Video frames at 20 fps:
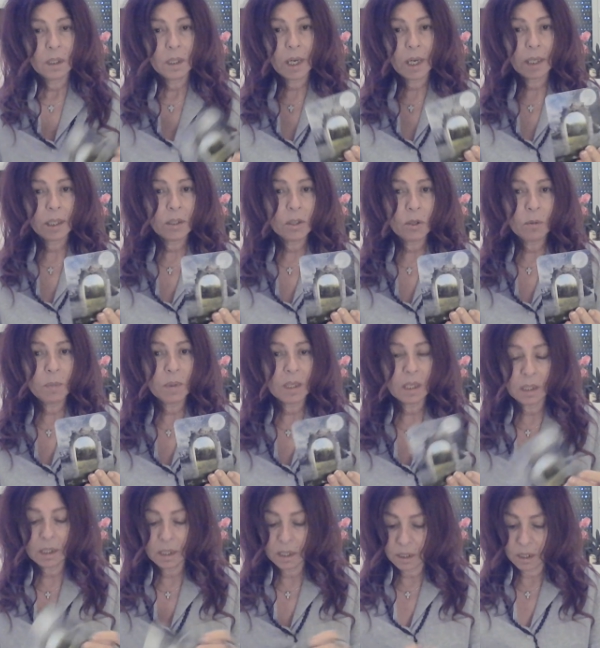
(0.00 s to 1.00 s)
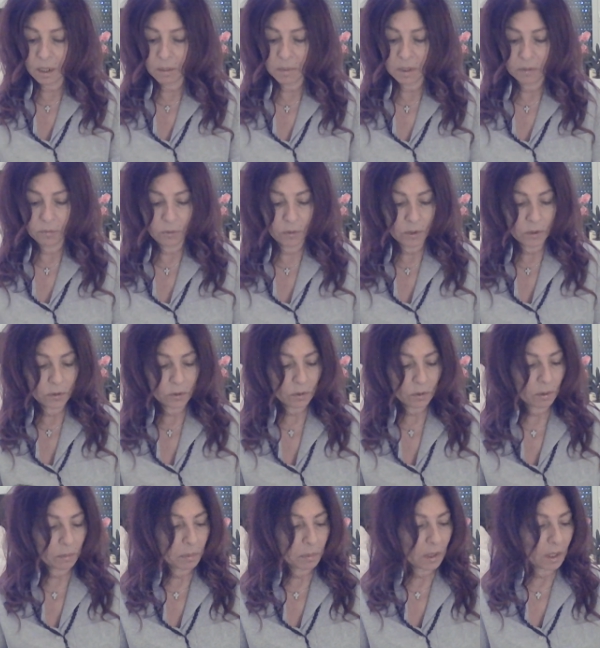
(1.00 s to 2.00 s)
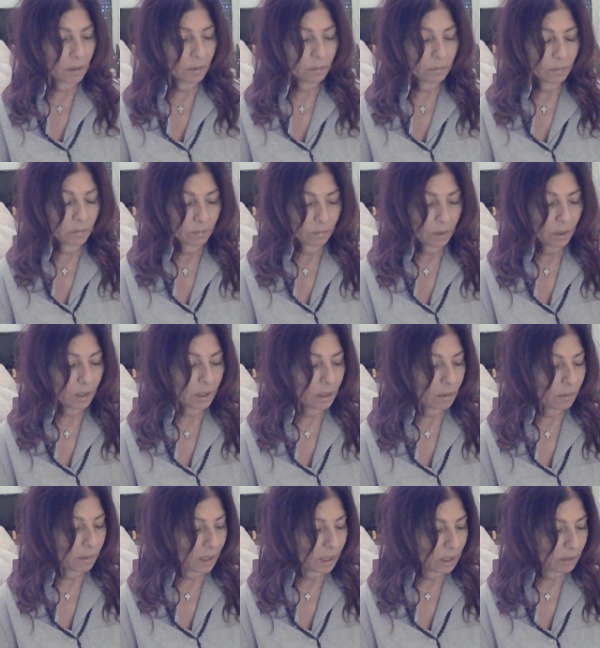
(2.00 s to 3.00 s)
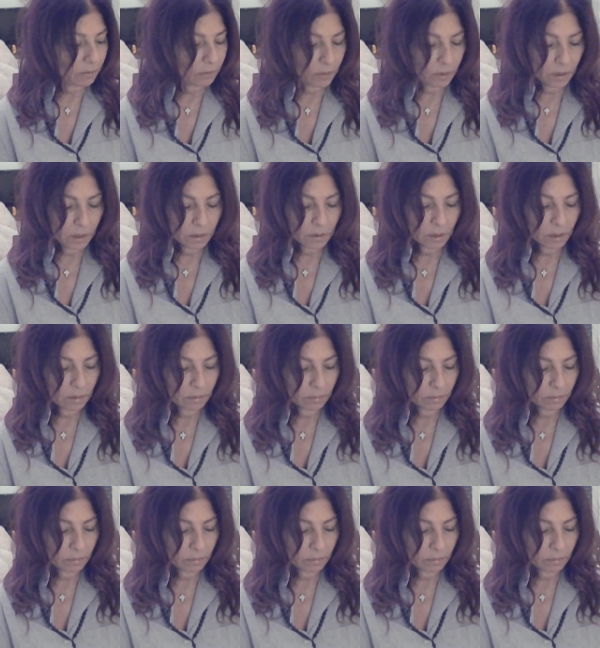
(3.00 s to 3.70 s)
You got a new beginning coming for you, Scorpio. Are you ready for it?